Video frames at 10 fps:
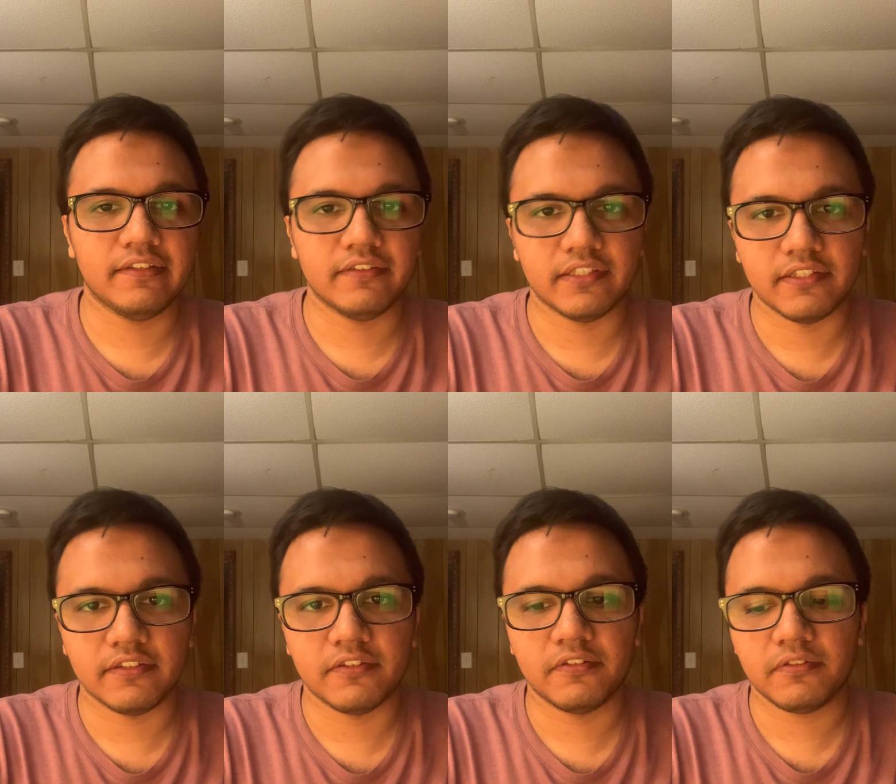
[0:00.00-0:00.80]

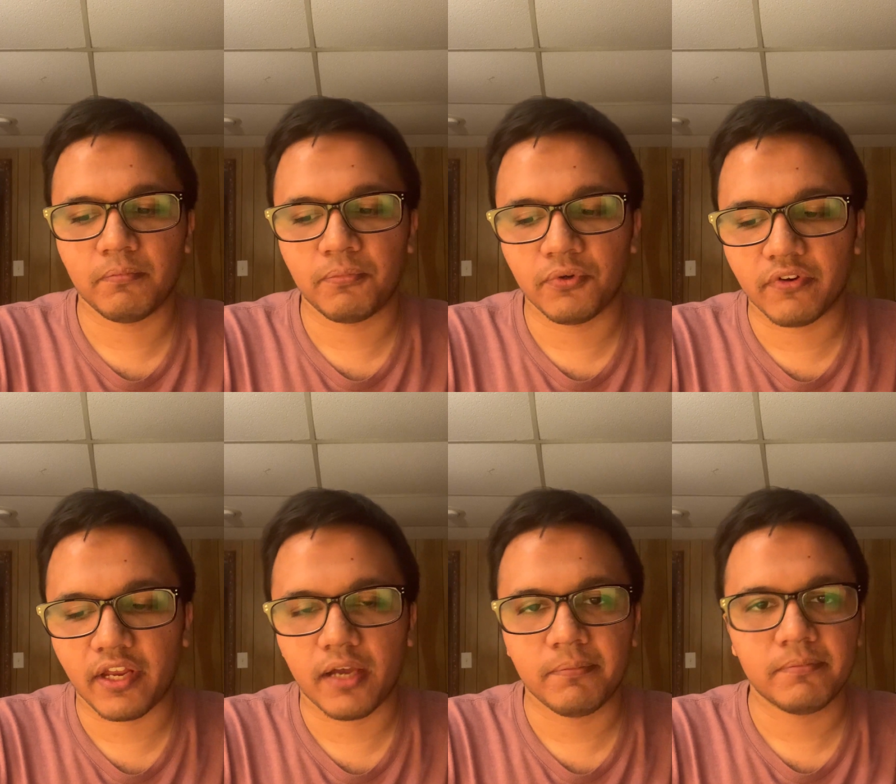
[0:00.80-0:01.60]
citizens
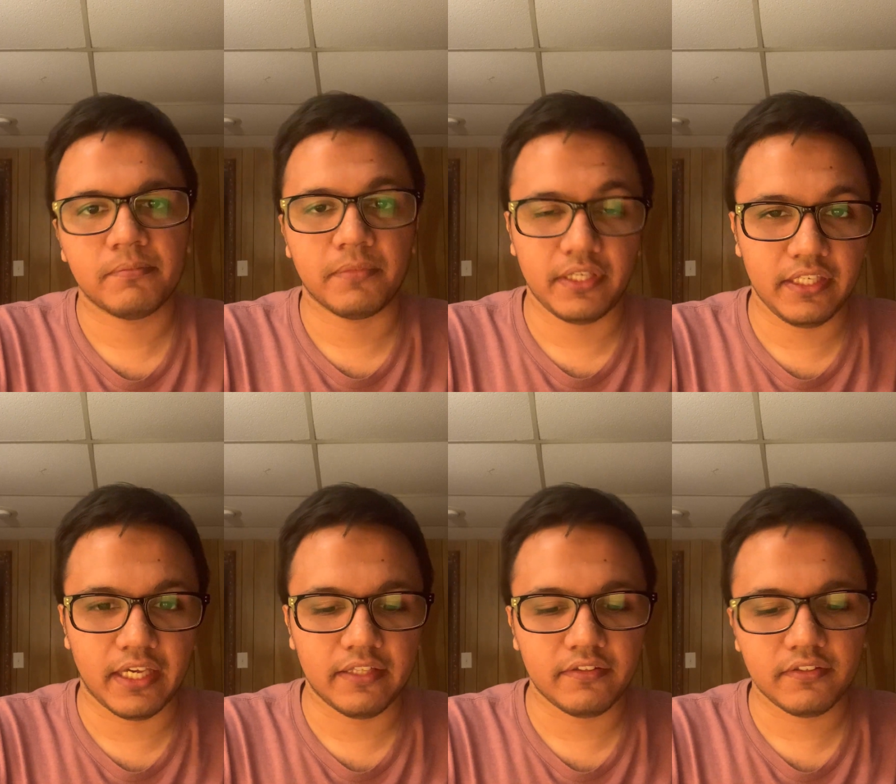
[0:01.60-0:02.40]
program?
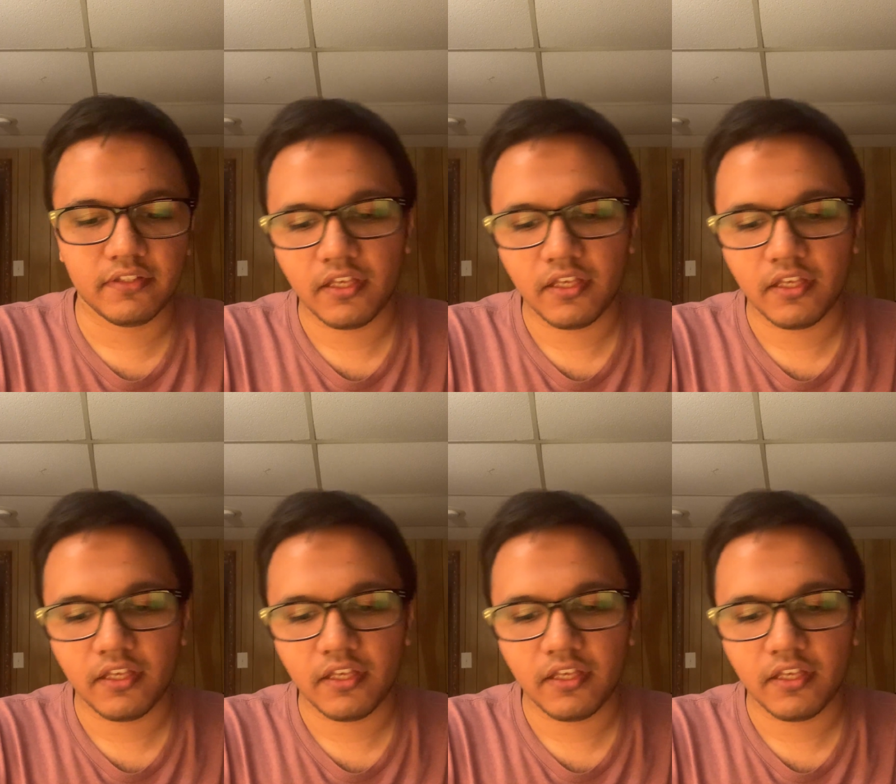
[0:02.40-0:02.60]
Yes.